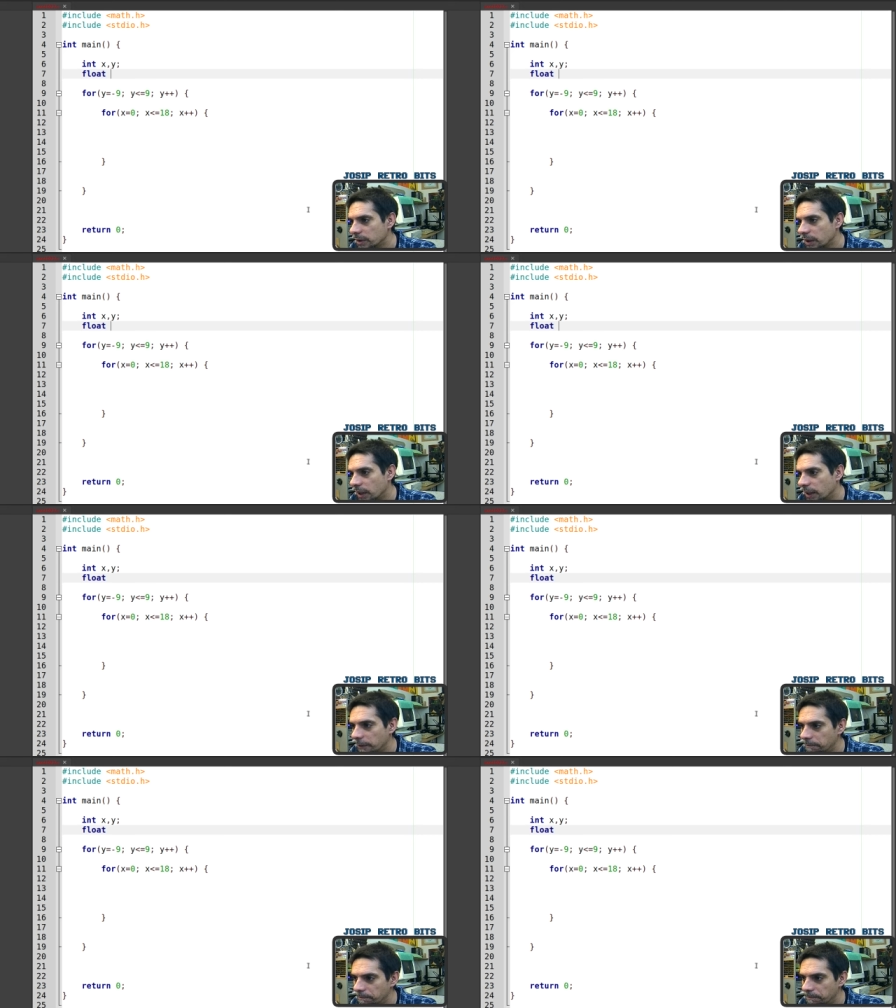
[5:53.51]

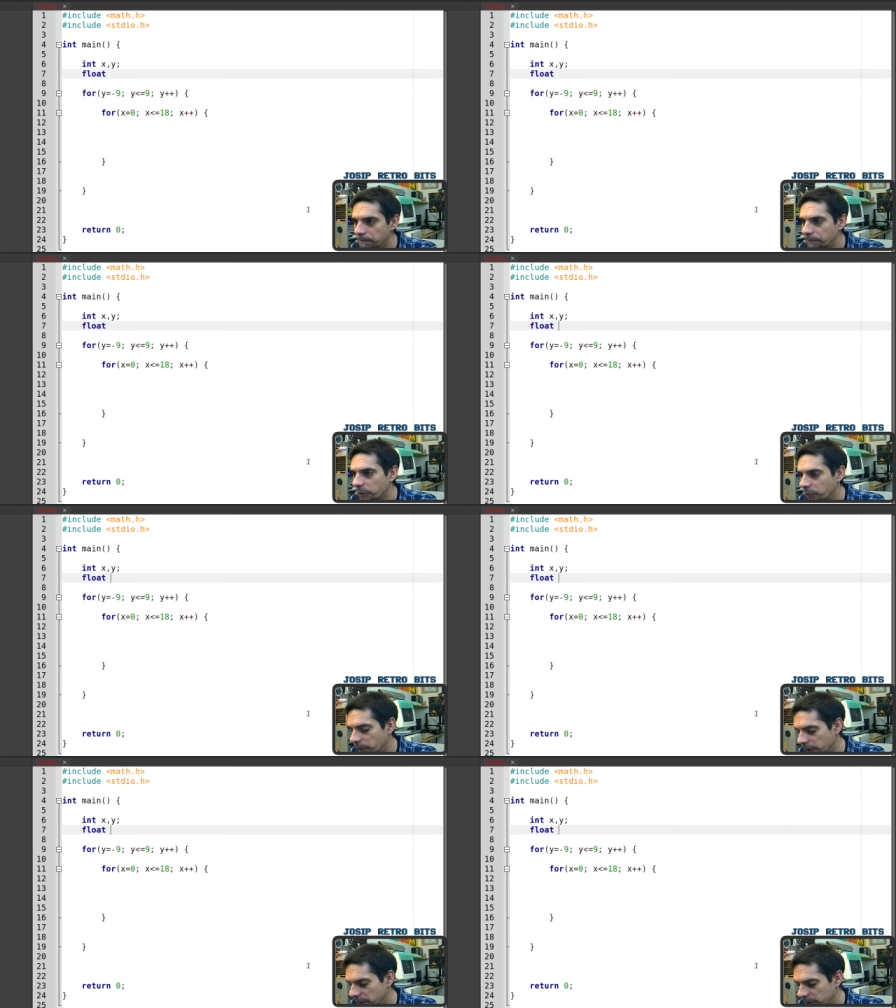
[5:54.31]
um, we will
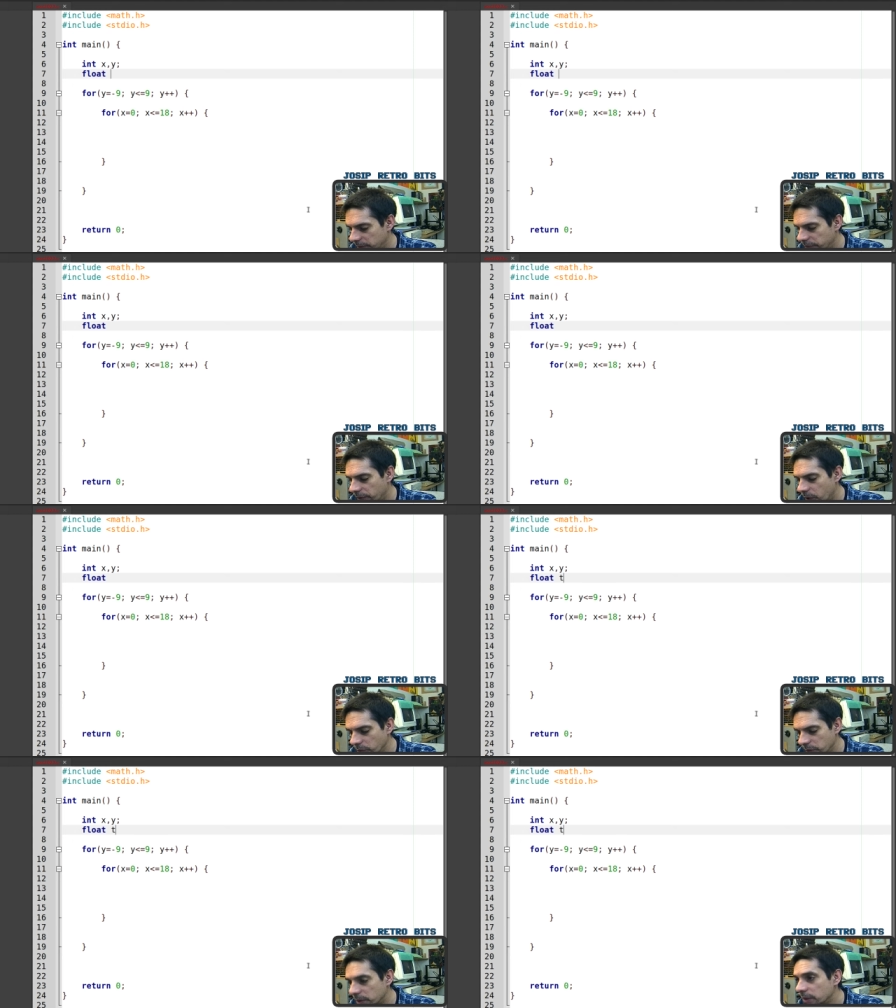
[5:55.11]
need float
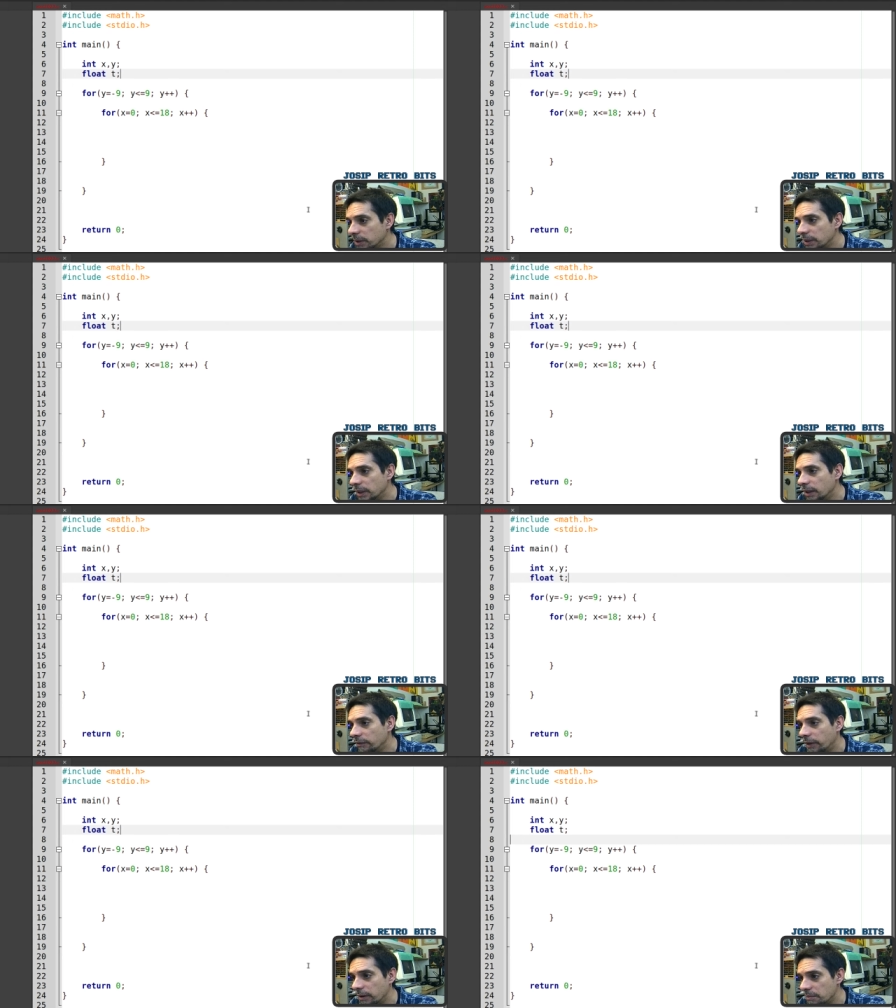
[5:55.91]

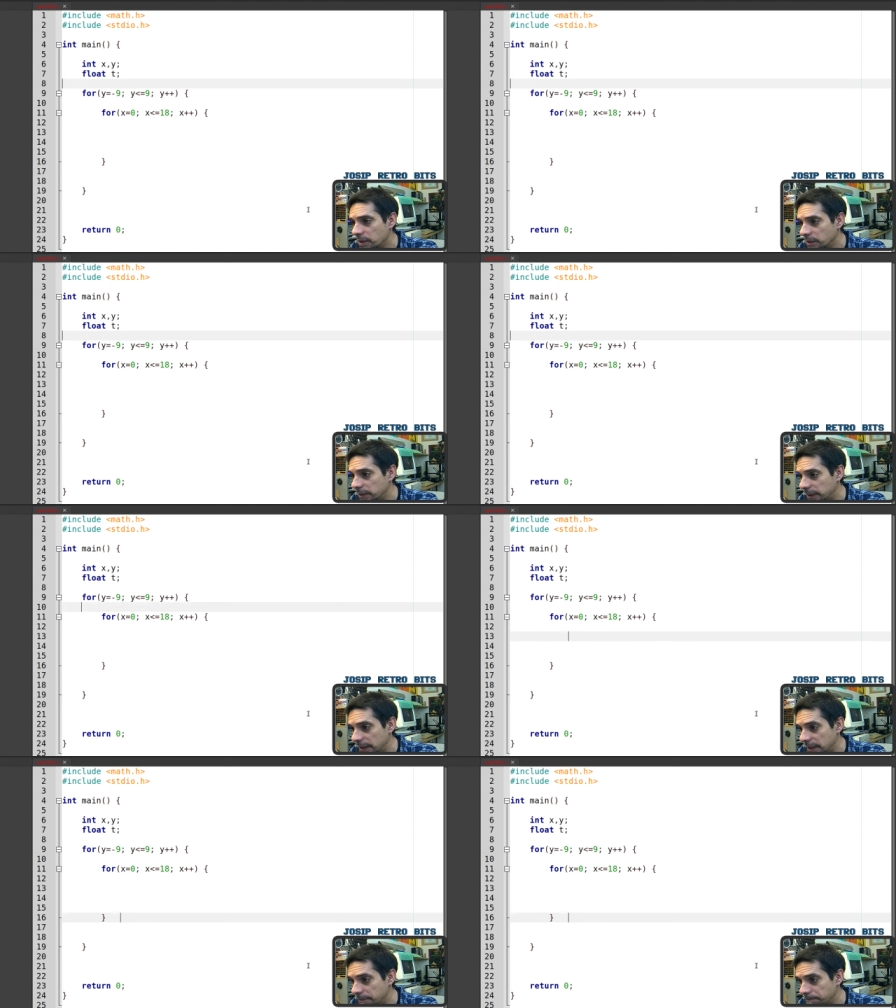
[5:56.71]
variable
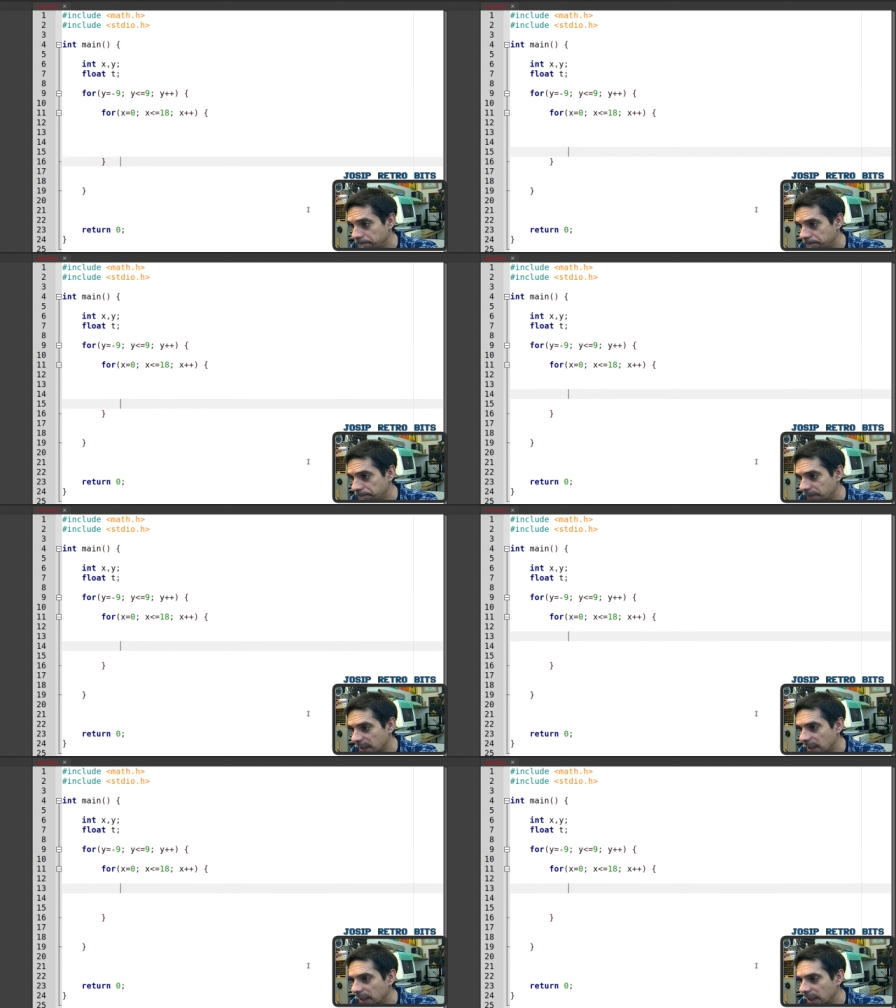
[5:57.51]
t
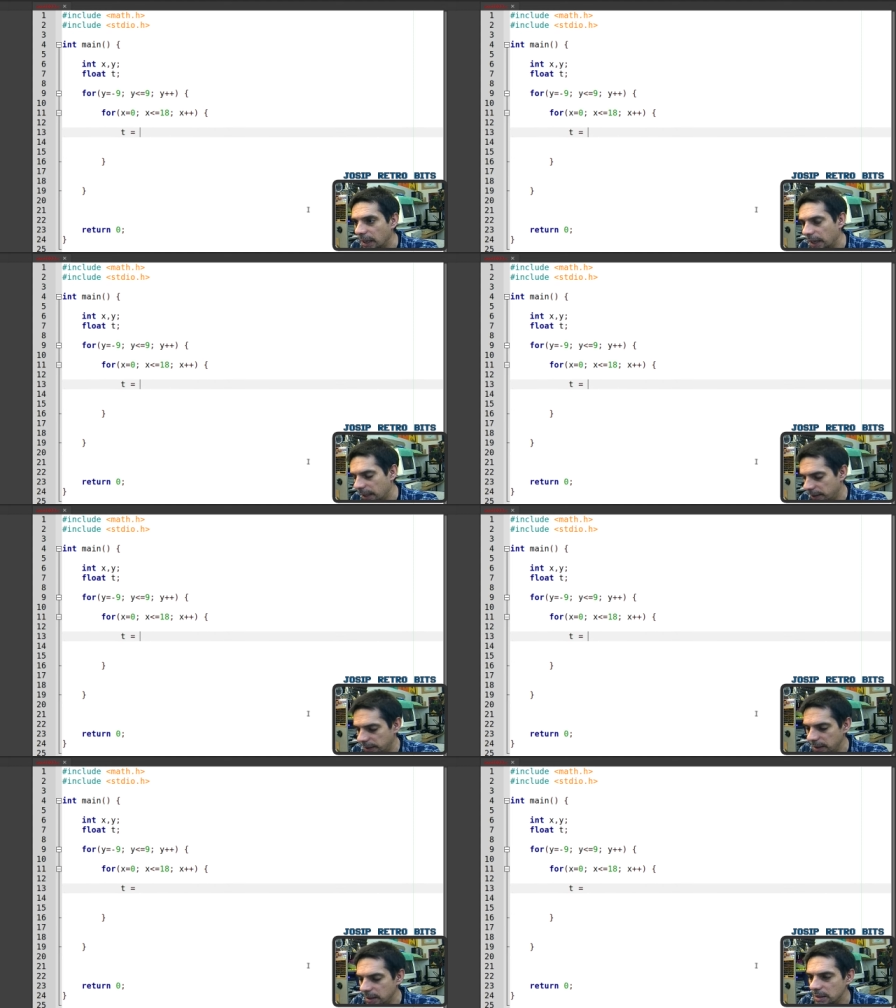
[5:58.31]
and
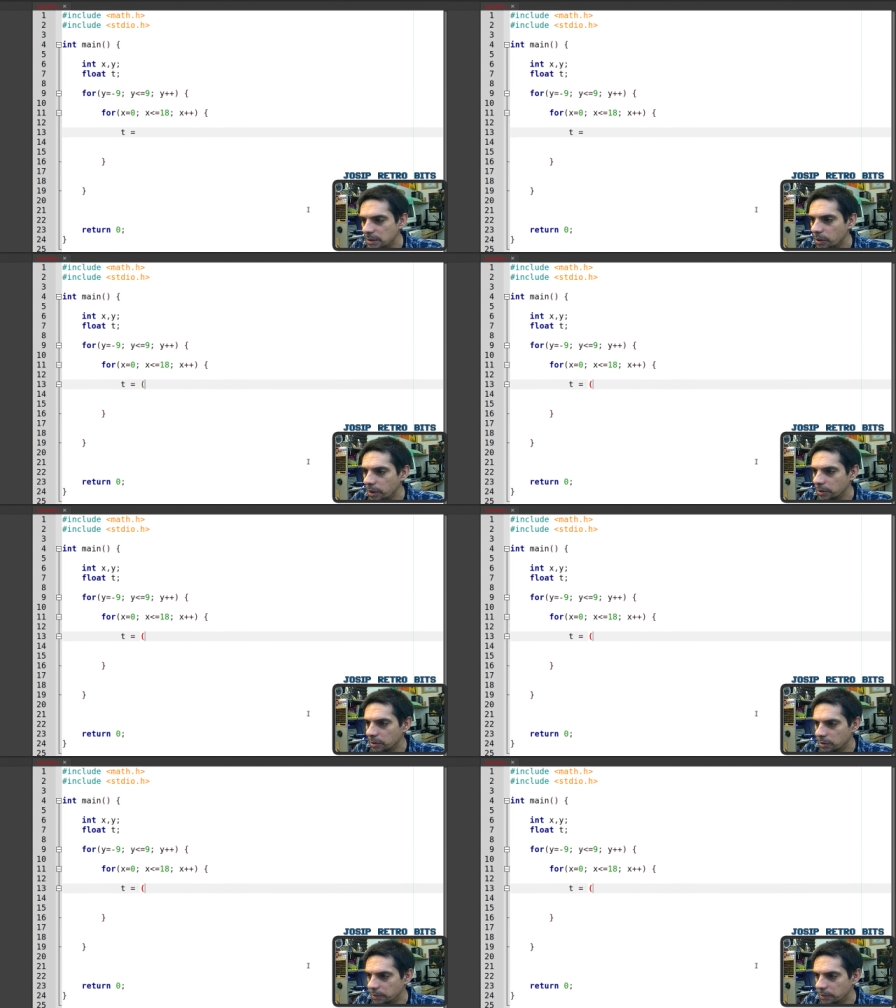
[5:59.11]
t is going to